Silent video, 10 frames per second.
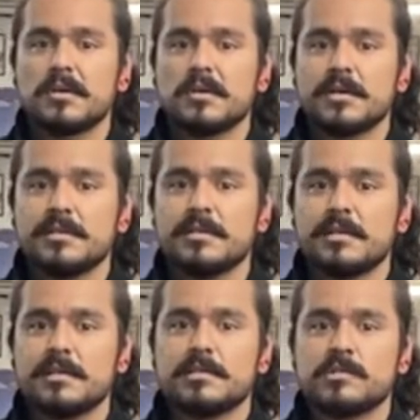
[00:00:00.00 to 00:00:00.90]
kind of
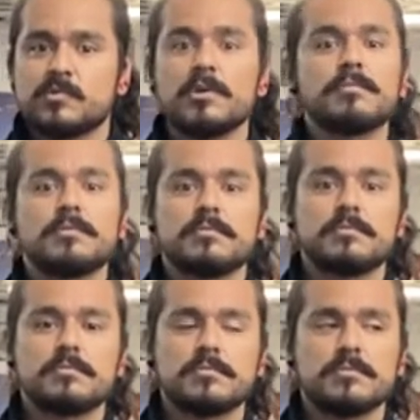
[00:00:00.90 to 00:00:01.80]
getting in trouble
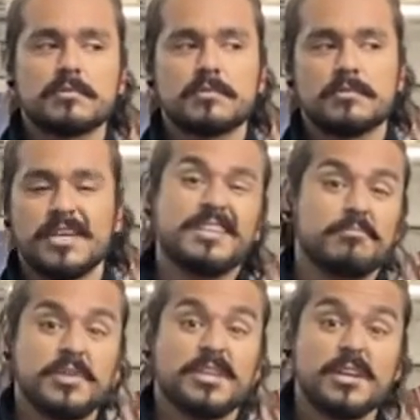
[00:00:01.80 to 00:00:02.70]
or getting
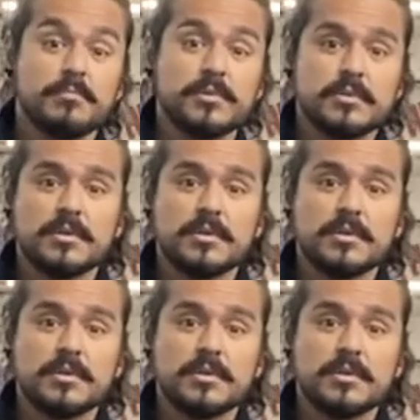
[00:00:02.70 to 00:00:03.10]
beat up